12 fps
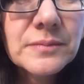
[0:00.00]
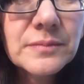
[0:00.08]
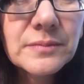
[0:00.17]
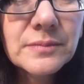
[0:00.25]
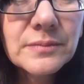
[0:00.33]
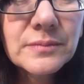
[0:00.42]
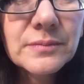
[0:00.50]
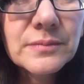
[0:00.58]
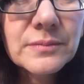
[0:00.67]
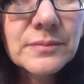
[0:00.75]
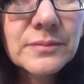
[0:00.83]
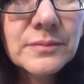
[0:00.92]

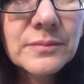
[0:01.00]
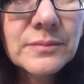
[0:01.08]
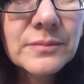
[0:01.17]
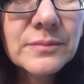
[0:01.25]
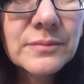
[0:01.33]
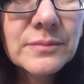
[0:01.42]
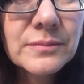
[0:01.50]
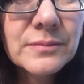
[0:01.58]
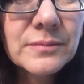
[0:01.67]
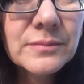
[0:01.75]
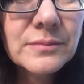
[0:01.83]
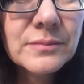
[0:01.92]

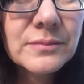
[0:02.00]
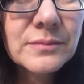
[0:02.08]
No one is speaking in this clip.